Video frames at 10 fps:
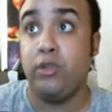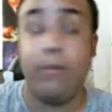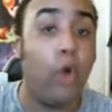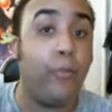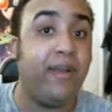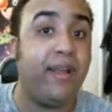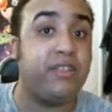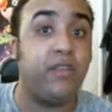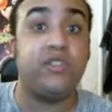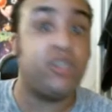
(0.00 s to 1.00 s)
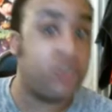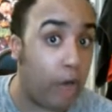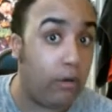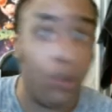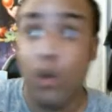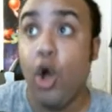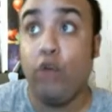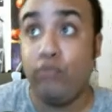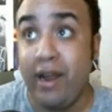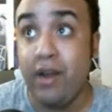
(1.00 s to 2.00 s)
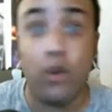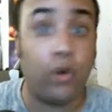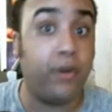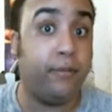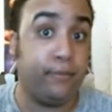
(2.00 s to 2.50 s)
I'm hoping it's either Cesaro or Randy Orton.